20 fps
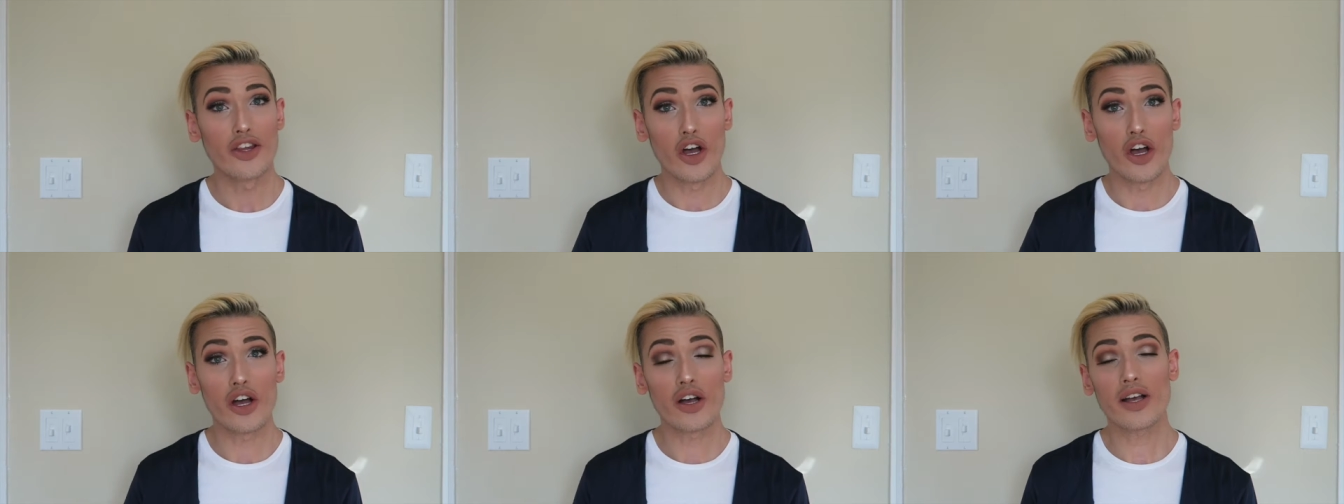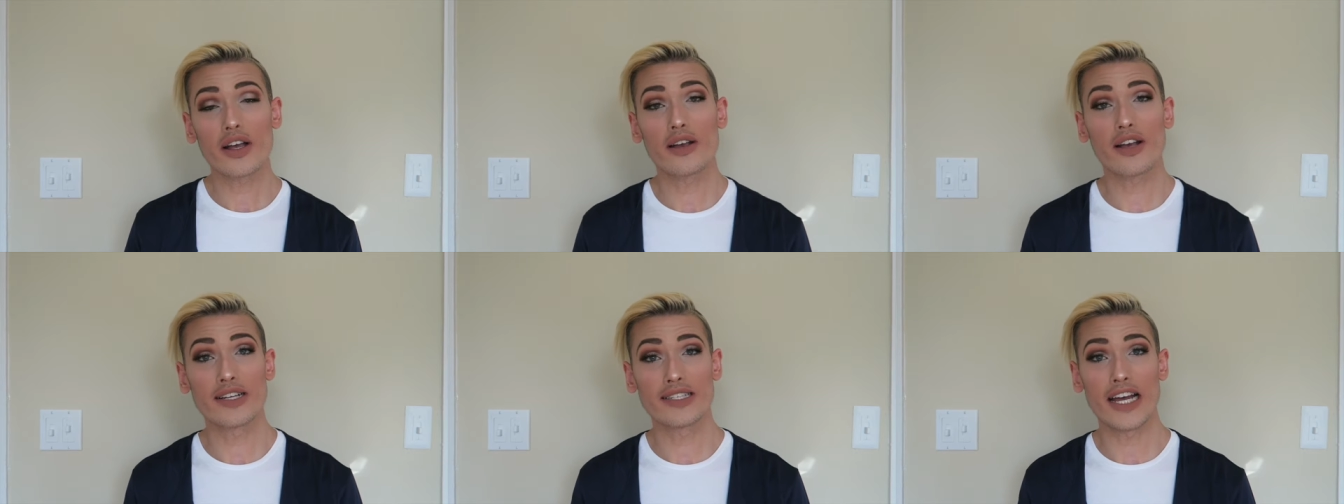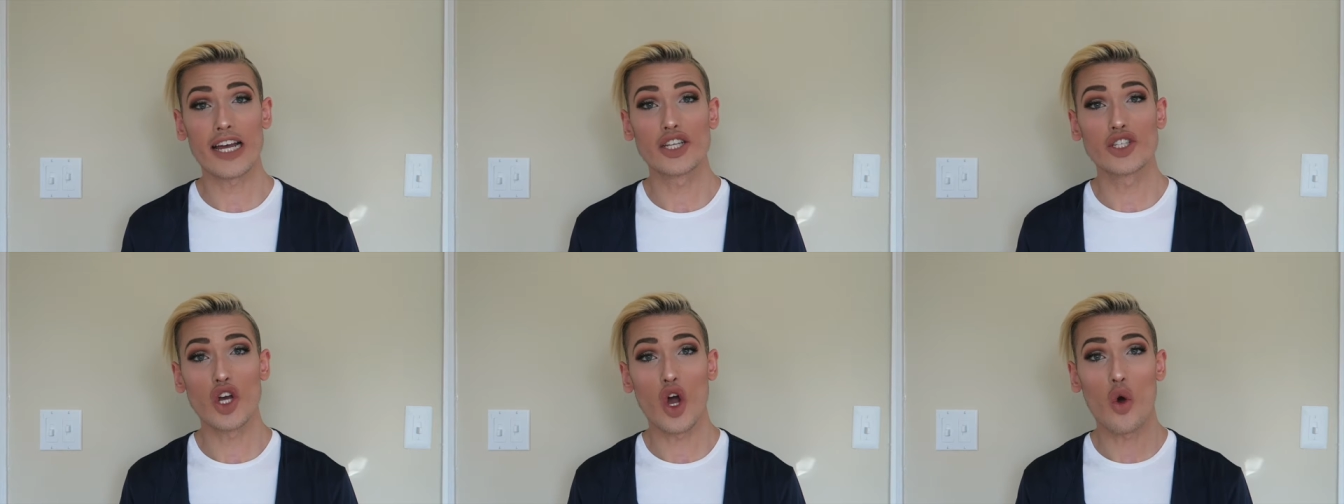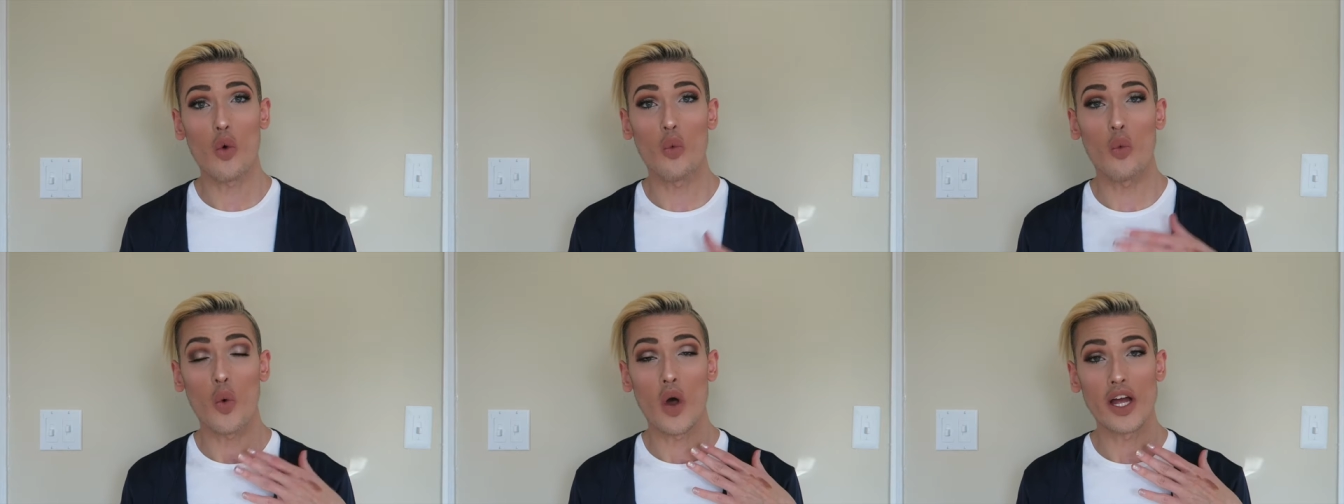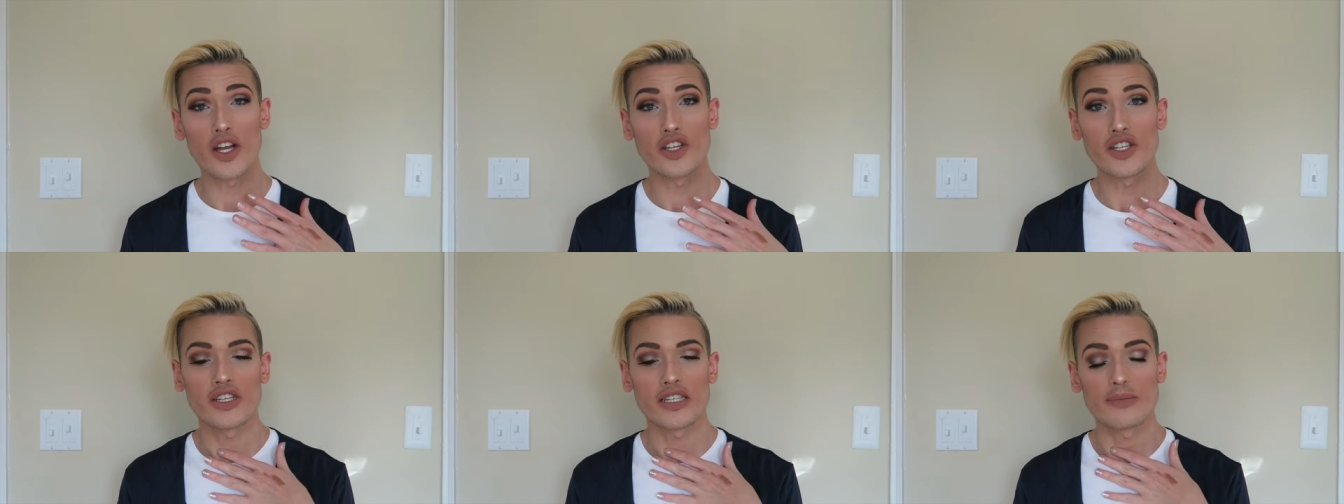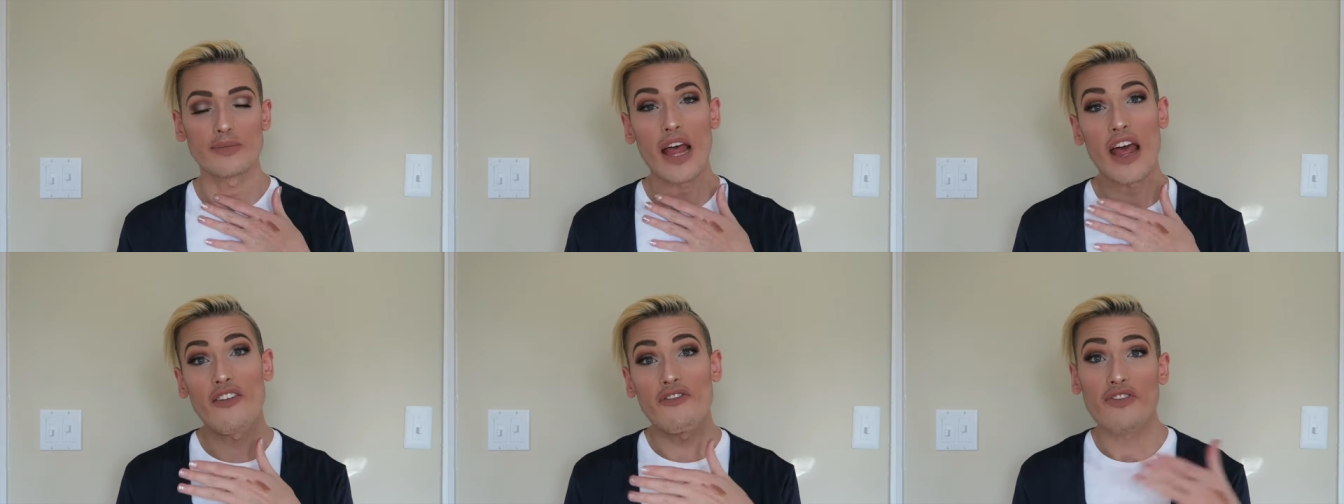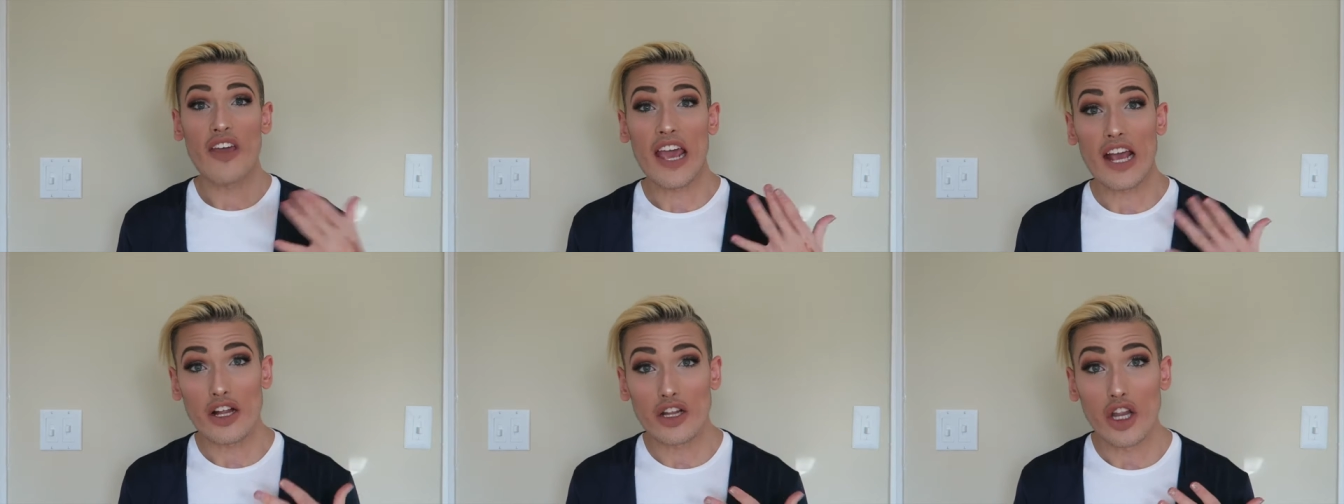look because I don't want just
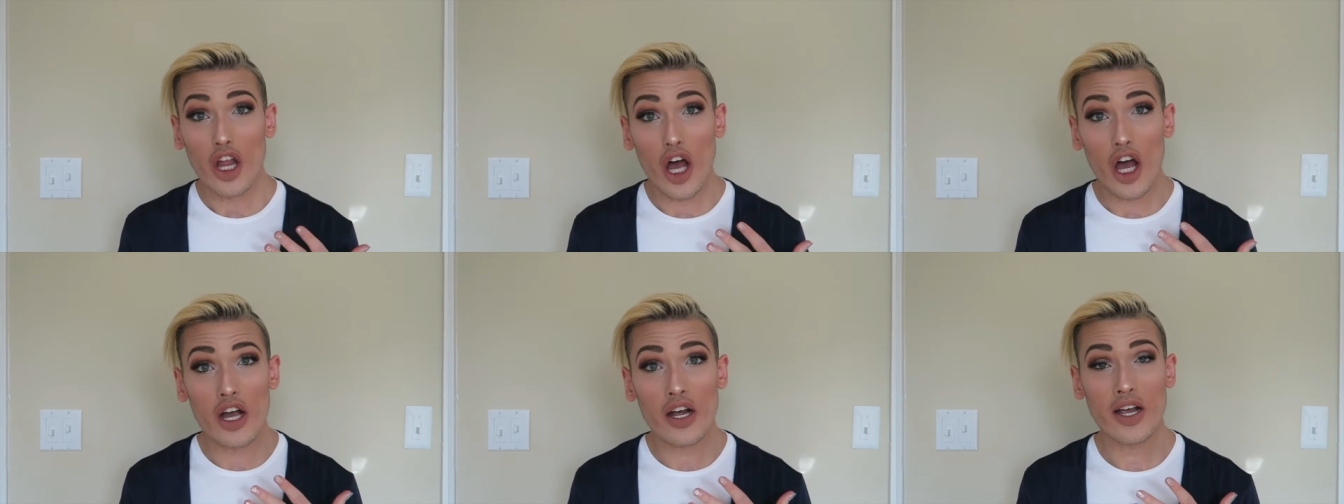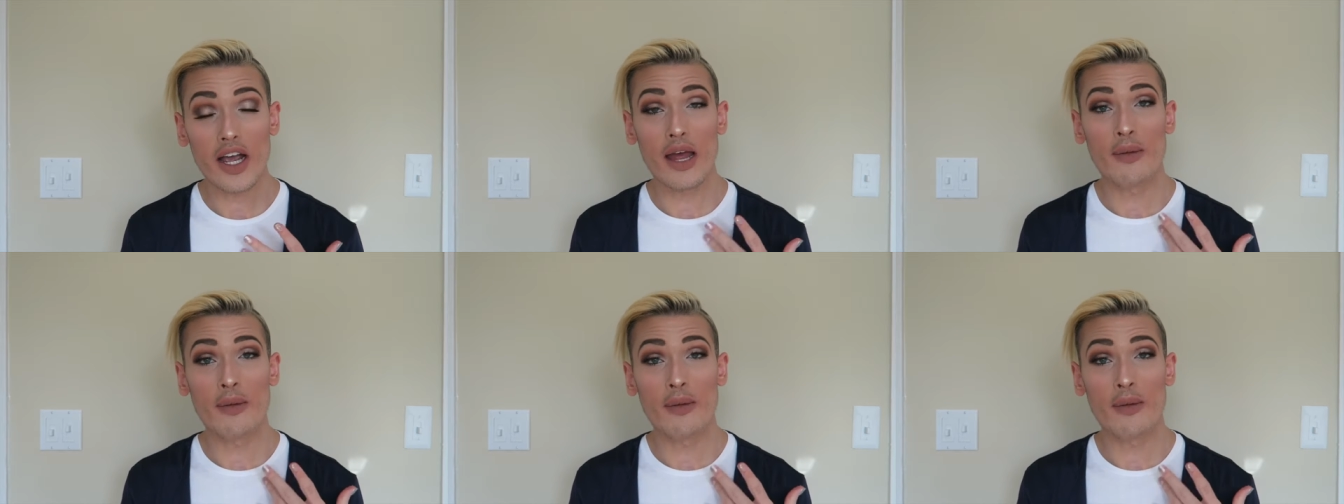that fake look